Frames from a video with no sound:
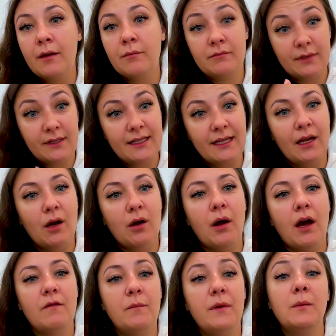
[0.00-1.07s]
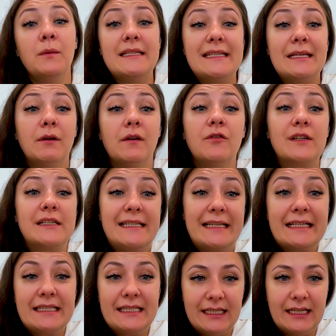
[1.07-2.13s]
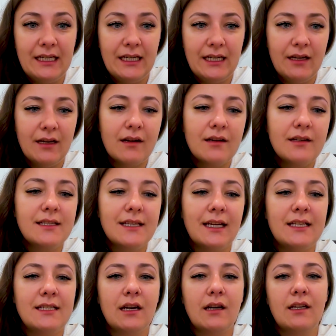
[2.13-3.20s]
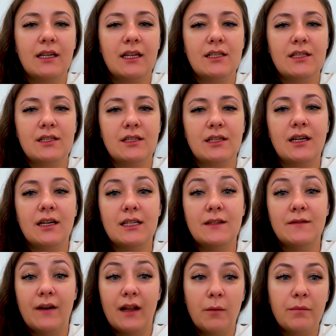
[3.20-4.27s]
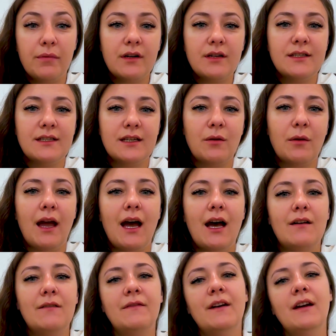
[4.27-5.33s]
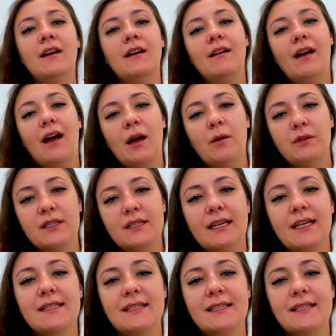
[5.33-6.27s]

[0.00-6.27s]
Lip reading: am CEO. I've been with Sigma for 16 years and I started as a developer. So I have, I would say,